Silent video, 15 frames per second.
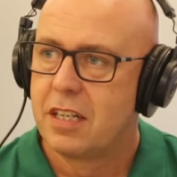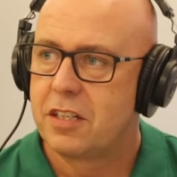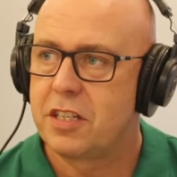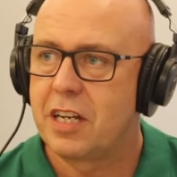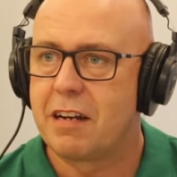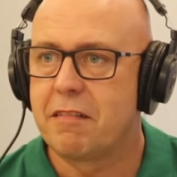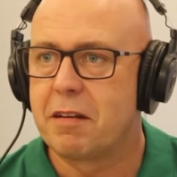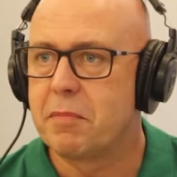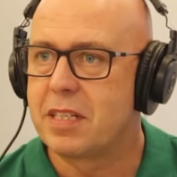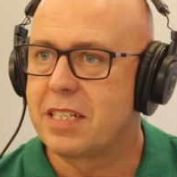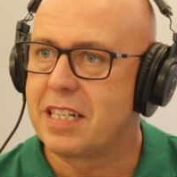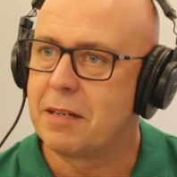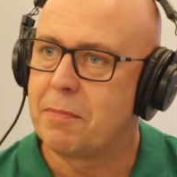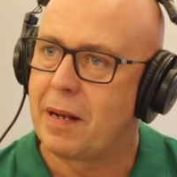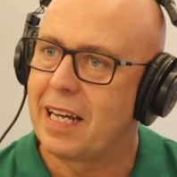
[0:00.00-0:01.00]
sharing my
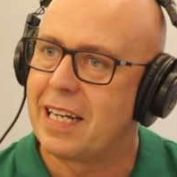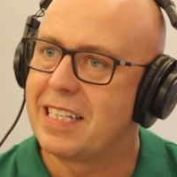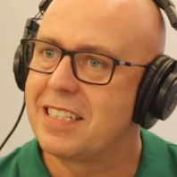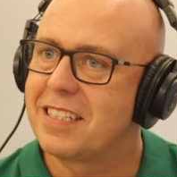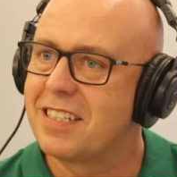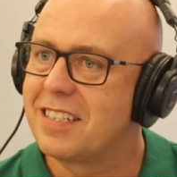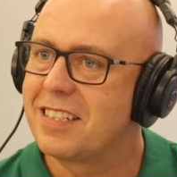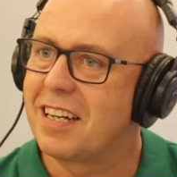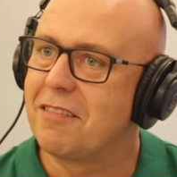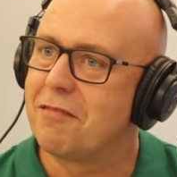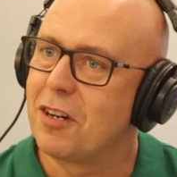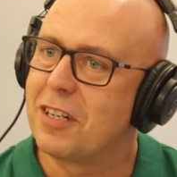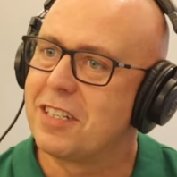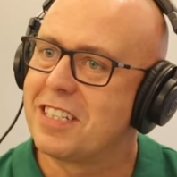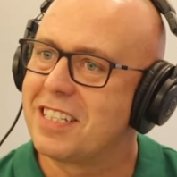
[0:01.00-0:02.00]
dinner plates and
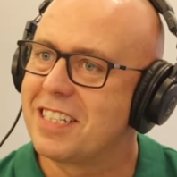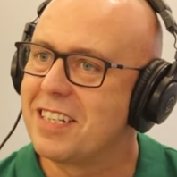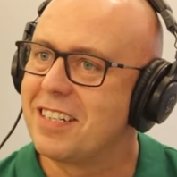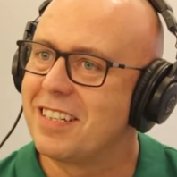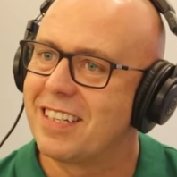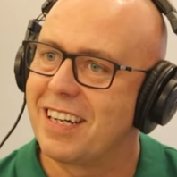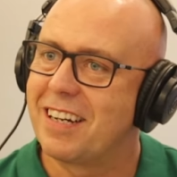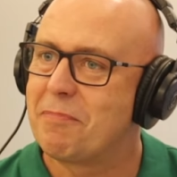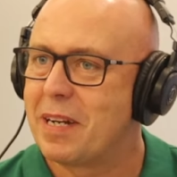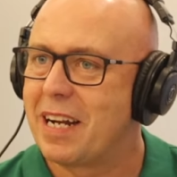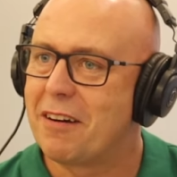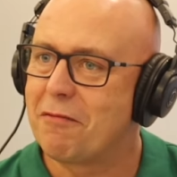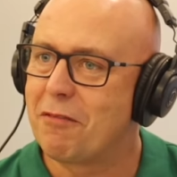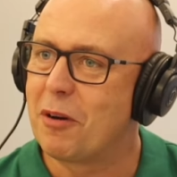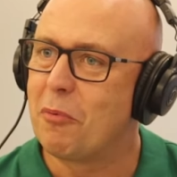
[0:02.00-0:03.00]
sunrises and uh, been
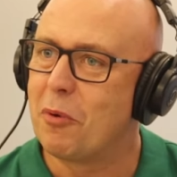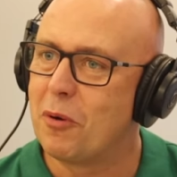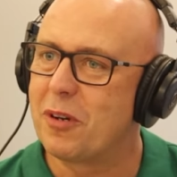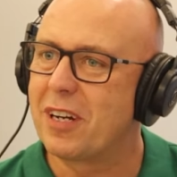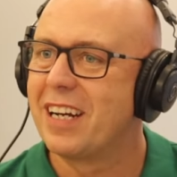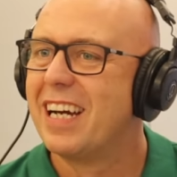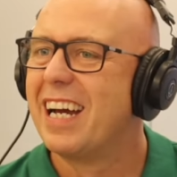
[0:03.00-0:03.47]
okay. up for a walk.